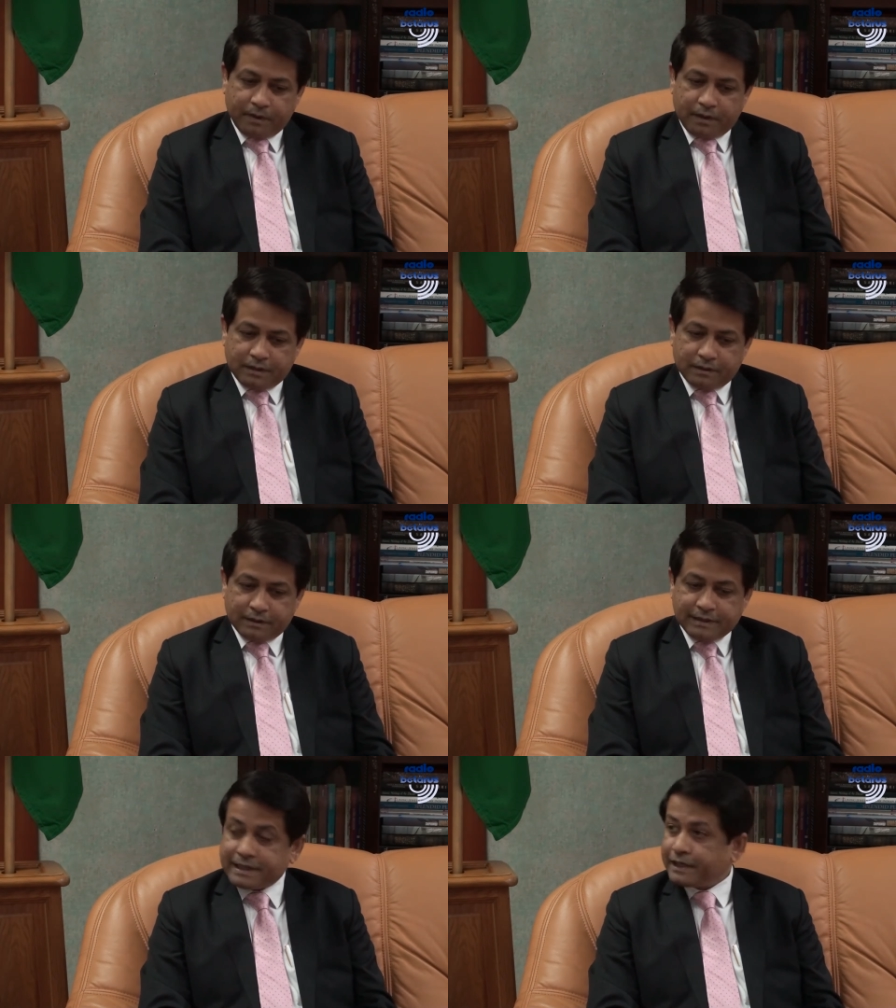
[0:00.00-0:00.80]
uh,
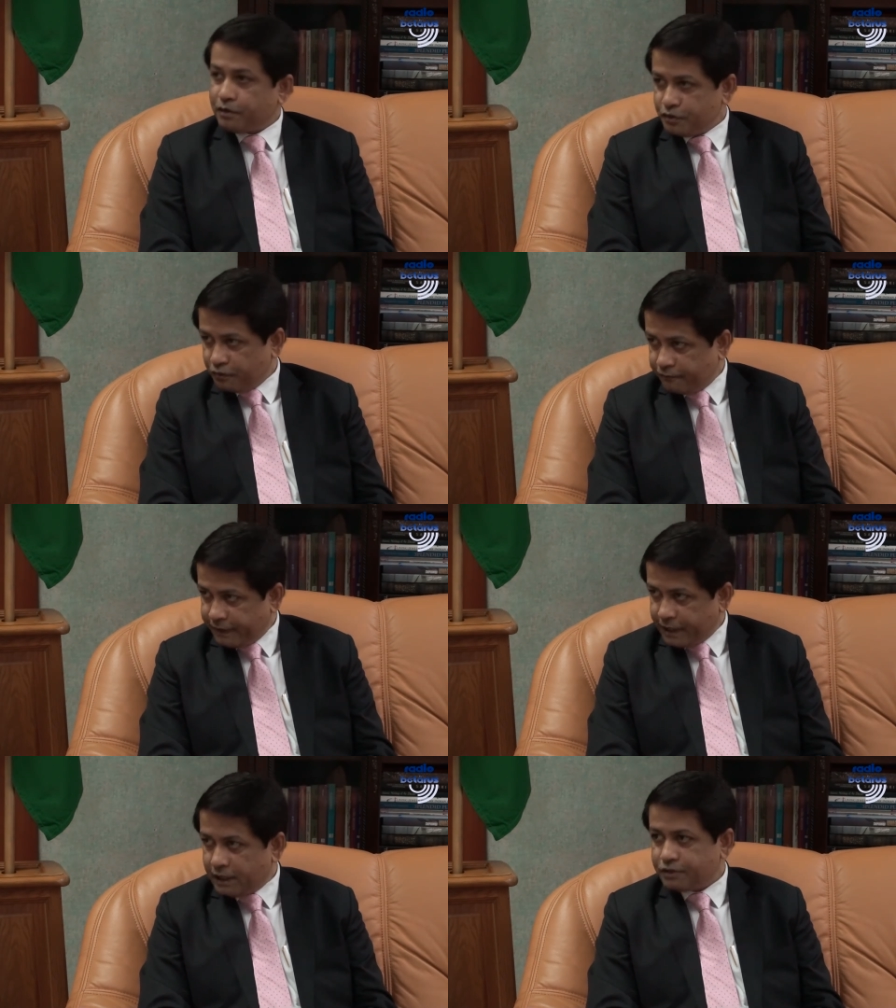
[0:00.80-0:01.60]
certain sectors of
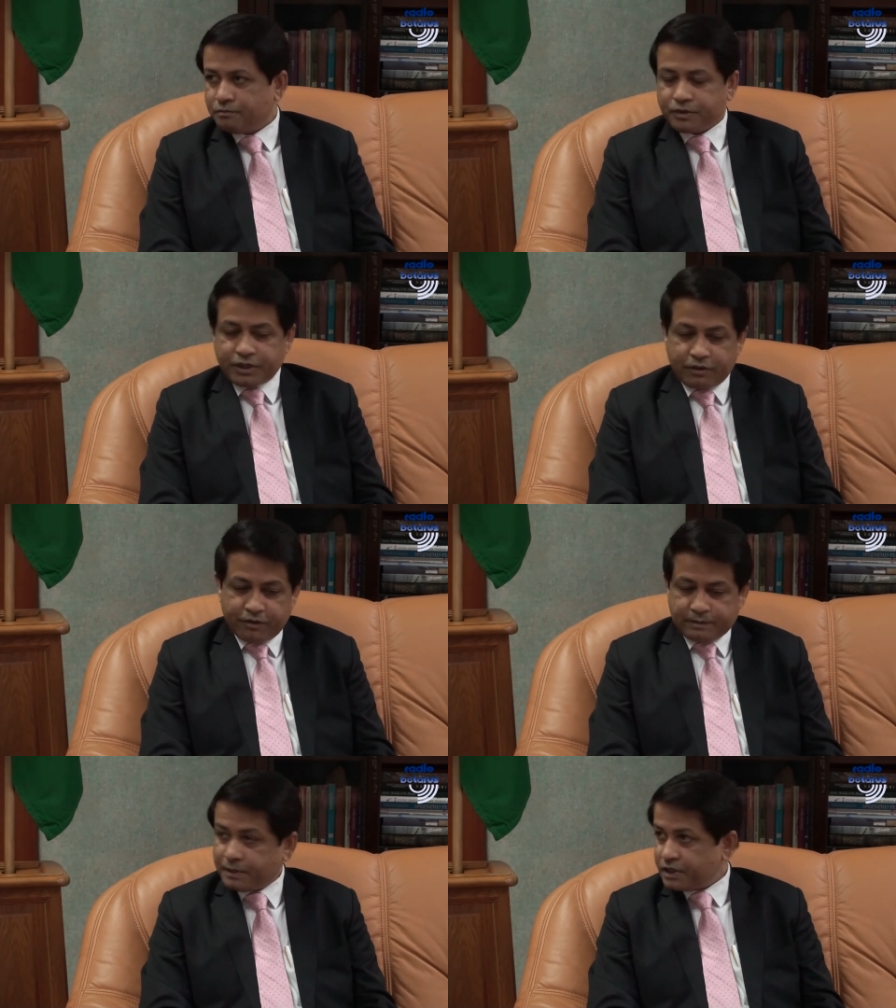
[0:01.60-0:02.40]
agriculture
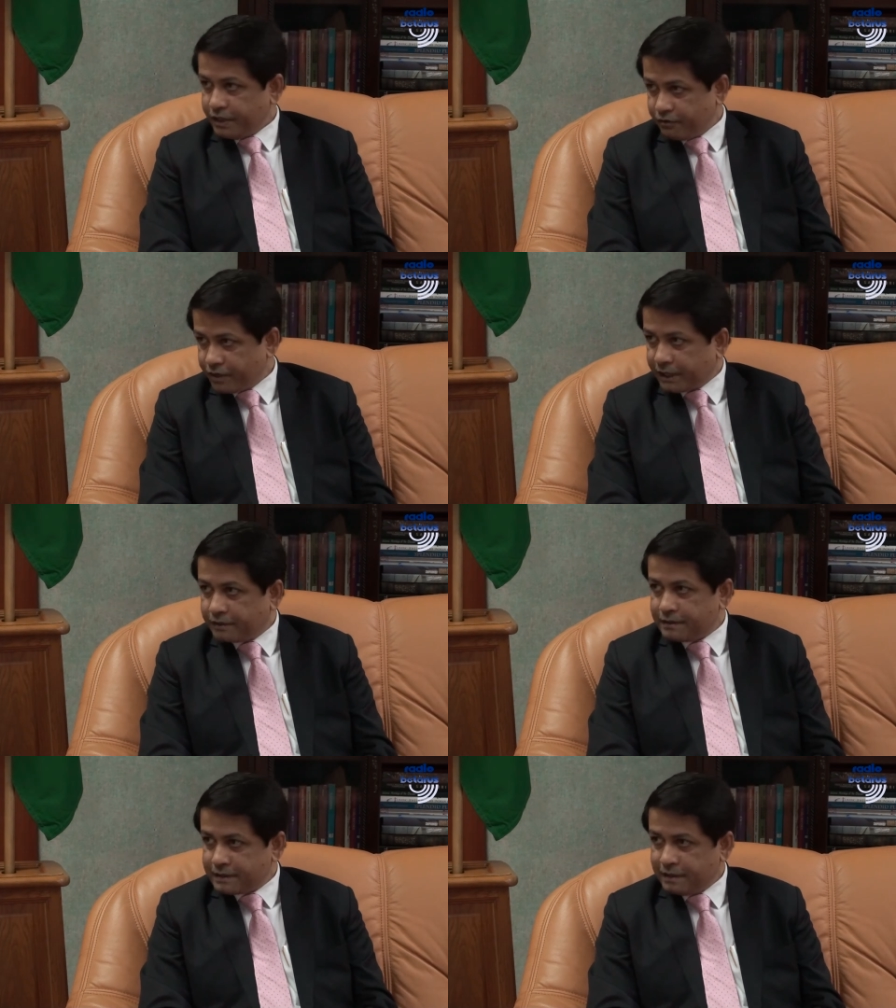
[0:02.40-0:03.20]
machinery, especially
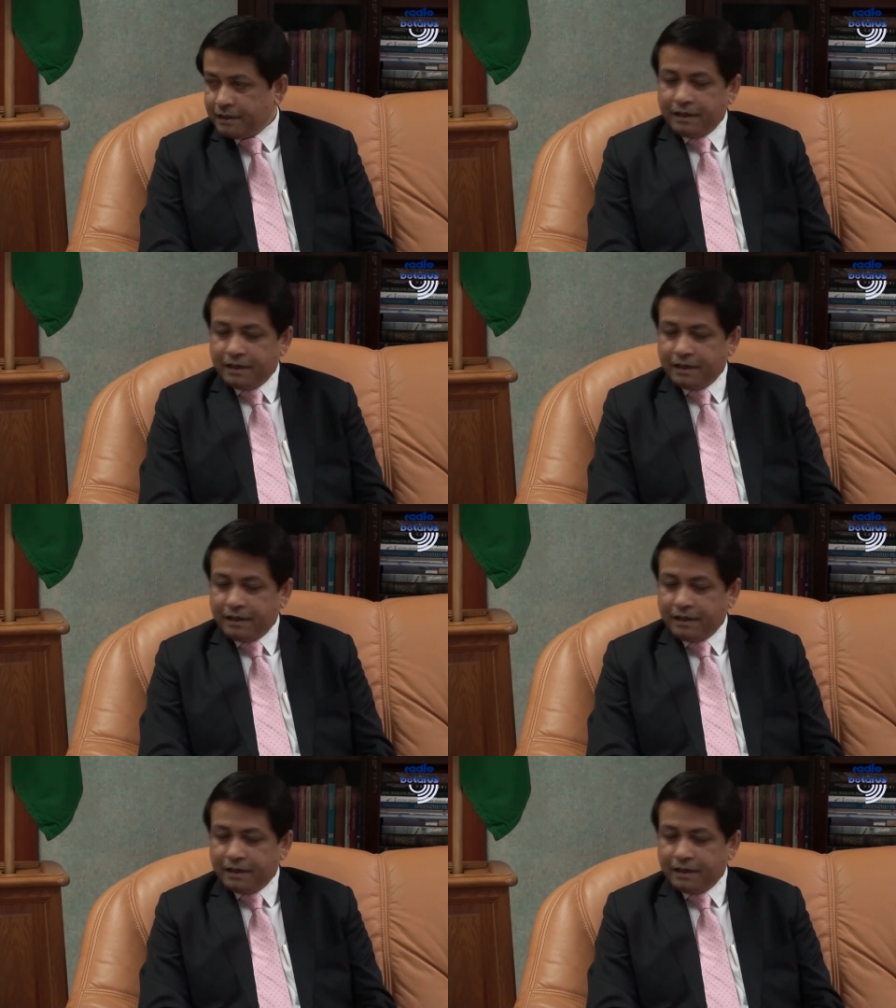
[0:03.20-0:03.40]
tractors,